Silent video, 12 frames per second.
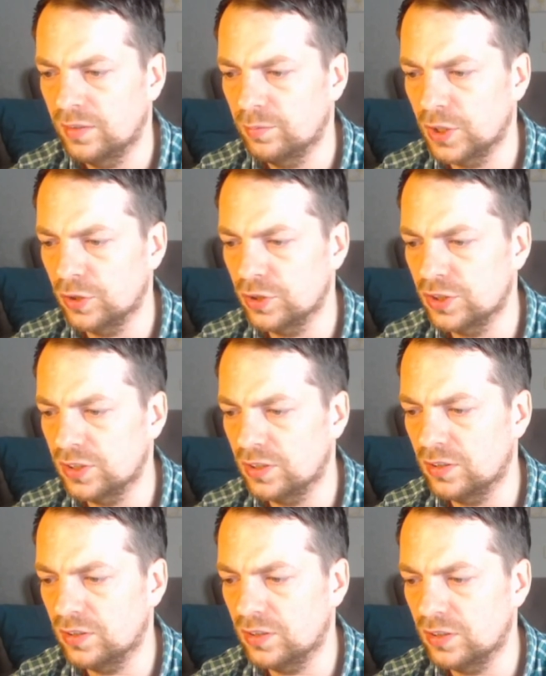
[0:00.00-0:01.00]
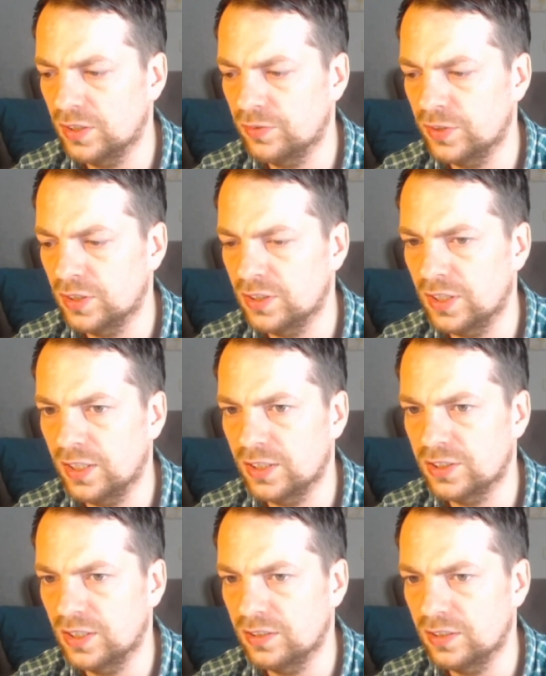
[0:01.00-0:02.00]
because if he takes,
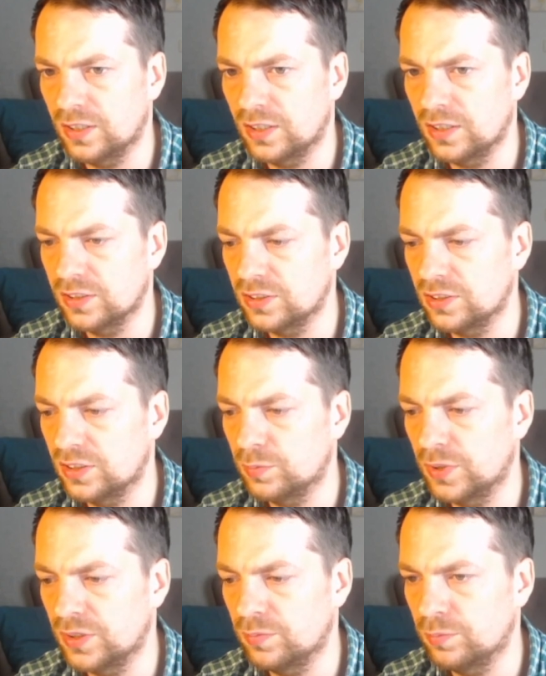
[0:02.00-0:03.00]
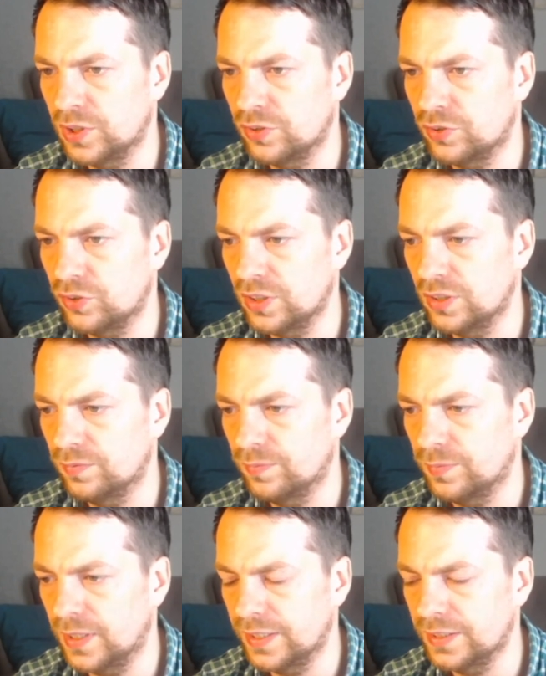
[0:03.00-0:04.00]
then against this b3
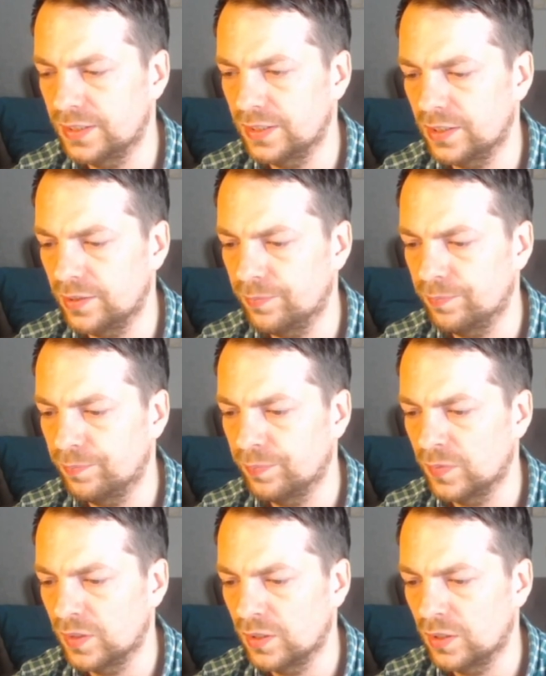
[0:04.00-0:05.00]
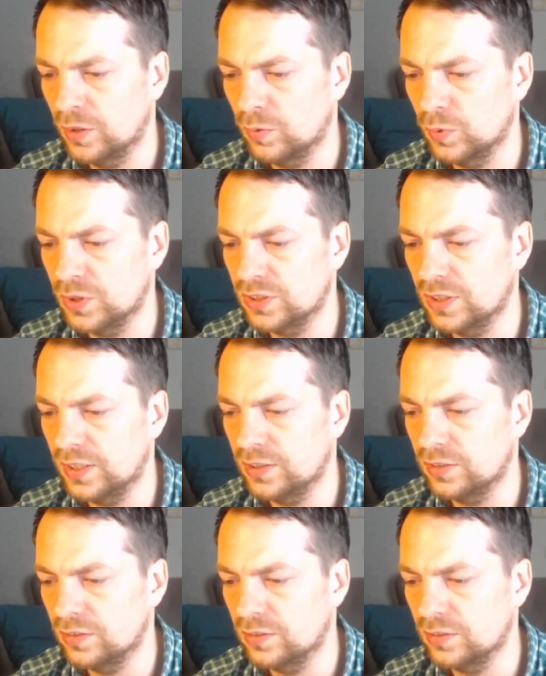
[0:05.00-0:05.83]
idea with knight